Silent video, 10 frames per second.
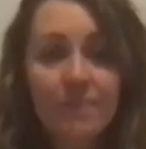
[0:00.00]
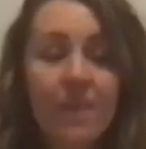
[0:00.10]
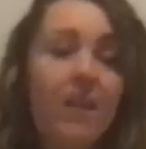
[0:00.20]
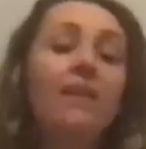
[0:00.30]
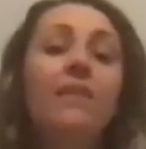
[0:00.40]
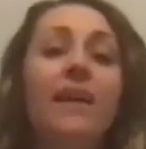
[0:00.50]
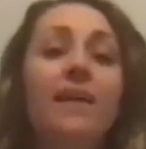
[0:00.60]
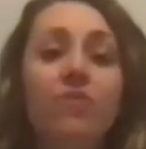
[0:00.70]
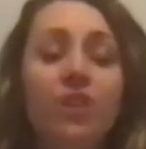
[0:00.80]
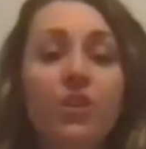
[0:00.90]
And I'd
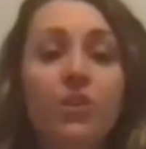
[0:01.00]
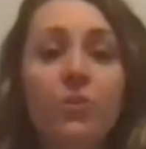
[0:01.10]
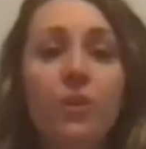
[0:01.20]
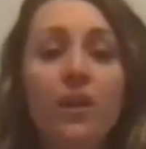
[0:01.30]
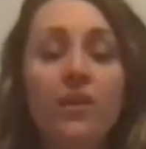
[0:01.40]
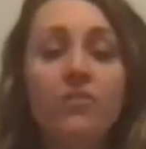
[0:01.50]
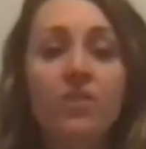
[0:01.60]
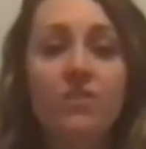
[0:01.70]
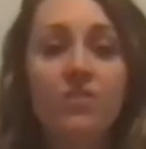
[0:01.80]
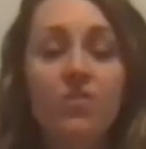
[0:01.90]
like for you
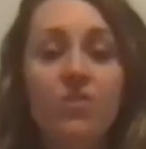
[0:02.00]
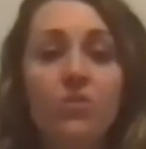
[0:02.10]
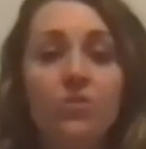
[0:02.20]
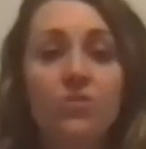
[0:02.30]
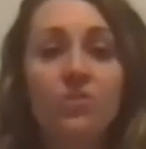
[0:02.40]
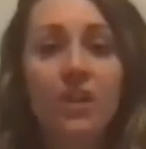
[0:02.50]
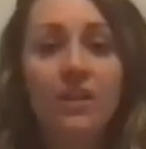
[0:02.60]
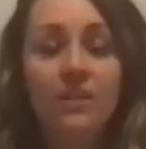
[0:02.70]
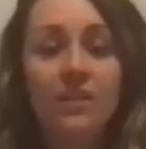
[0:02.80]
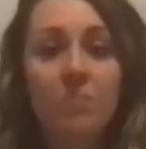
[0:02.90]
just to
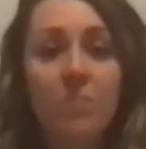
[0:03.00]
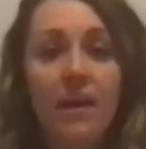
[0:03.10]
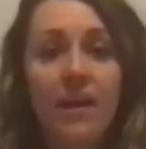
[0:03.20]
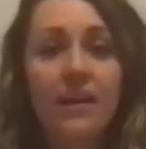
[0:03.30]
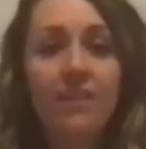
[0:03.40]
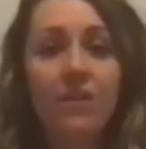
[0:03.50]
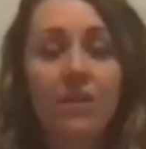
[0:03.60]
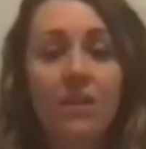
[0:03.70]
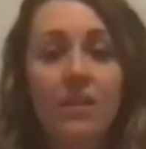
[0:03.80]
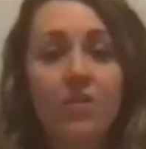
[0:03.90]
start by giving
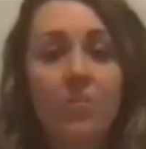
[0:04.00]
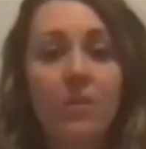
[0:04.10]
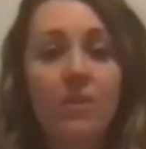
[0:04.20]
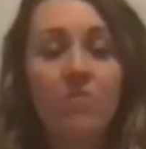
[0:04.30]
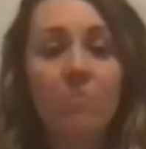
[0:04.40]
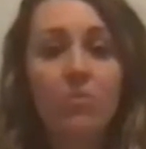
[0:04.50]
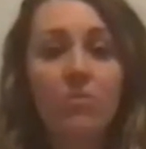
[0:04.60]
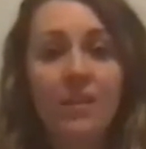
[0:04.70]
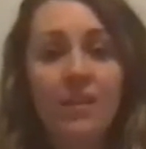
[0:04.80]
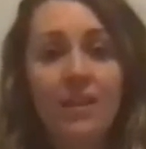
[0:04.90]
a little bit of
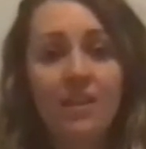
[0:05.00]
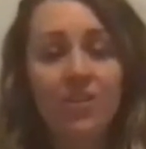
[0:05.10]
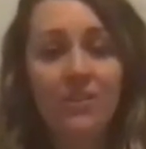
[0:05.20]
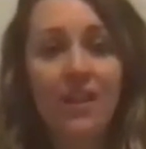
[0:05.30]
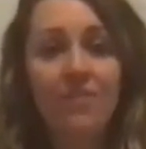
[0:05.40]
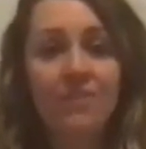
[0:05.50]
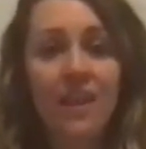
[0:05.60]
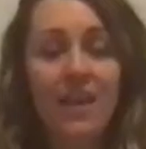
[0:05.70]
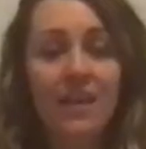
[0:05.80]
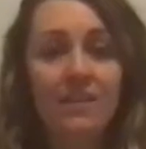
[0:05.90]
movement in your left
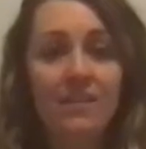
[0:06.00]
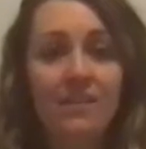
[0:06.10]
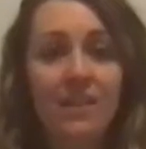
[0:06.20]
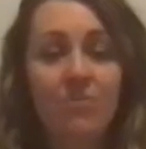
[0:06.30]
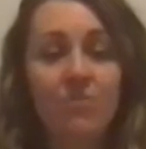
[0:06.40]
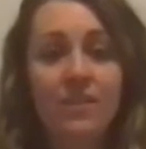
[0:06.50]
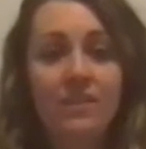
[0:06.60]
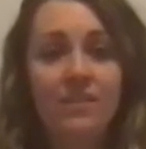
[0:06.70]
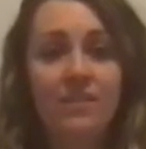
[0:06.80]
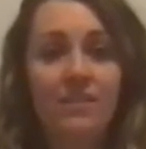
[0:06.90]
hand and
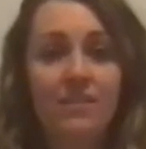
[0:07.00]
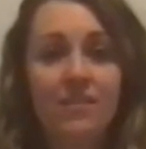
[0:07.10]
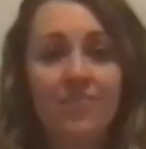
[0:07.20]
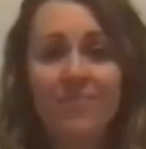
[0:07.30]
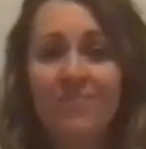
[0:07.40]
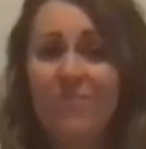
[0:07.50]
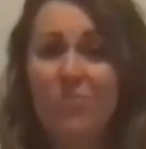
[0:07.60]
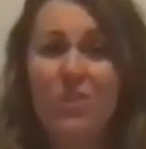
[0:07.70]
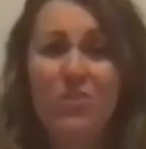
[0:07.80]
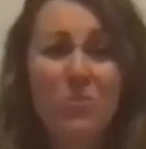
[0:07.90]
wrist.
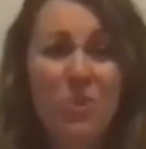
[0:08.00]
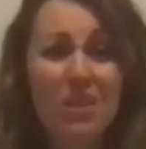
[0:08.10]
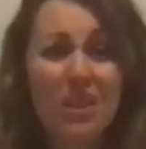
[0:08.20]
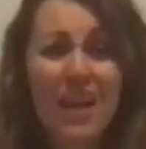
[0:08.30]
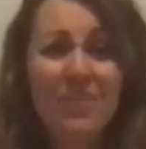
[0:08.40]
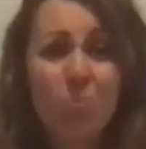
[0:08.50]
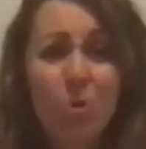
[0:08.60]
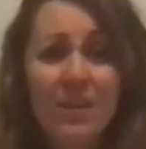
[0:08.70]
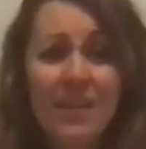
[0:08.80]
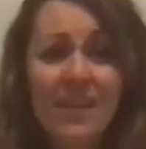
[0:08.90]
We do a lot of
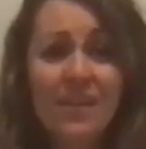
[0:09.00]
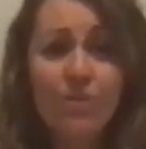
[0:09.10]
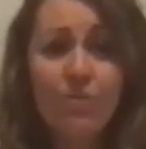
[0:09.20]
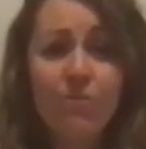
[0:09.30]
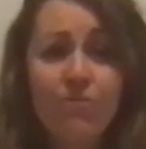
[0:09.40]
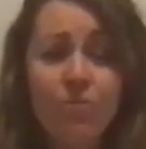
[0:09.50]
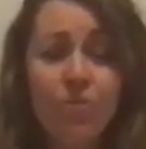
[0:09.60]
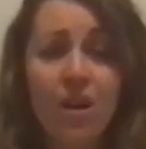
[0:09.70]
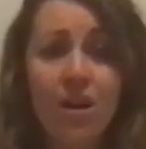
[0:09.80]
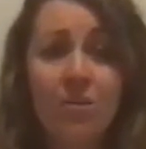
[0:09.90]
work here through the
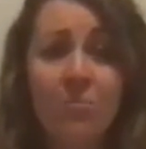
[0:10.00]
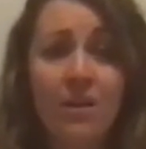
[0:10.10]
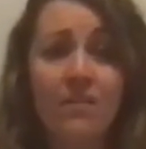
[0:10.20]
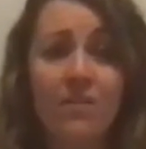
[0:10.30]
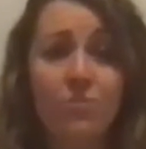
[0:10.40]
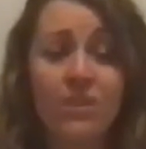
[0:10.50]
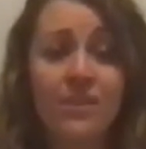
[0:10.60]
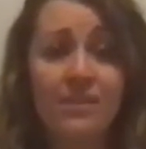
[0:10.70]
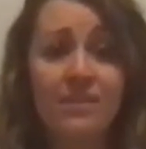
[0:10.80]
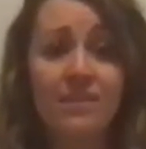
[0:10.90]
forearm and the
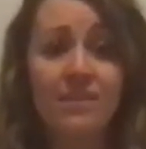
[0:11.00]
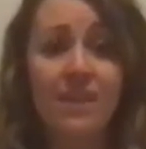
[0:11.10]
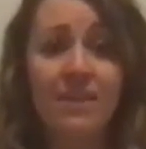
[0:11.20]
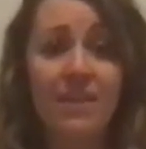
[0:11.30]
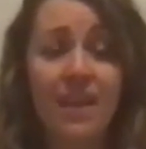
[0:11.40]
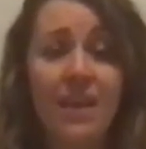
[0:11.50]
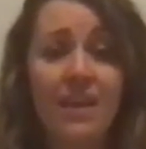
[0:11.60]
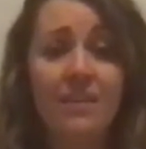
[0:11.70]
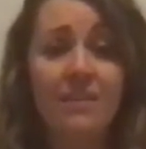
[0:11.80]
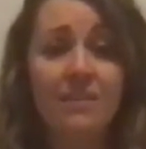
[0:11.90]
wrist and the
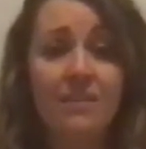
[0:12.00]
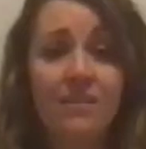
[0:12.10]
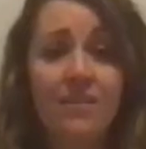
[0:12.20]
hand.